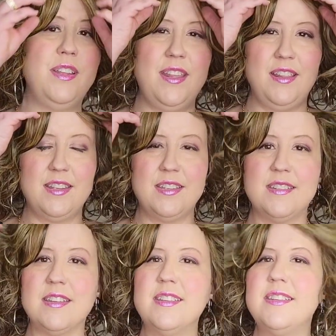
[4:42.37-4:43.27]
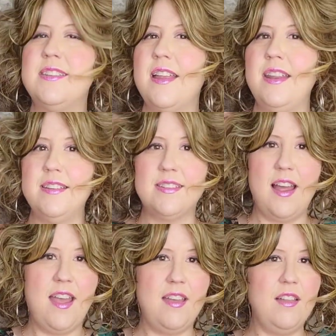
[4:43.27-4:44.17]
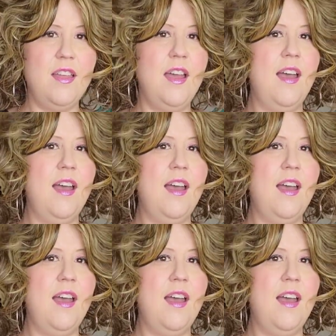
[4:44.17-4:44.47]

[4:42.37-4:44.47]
think this is a stunning style.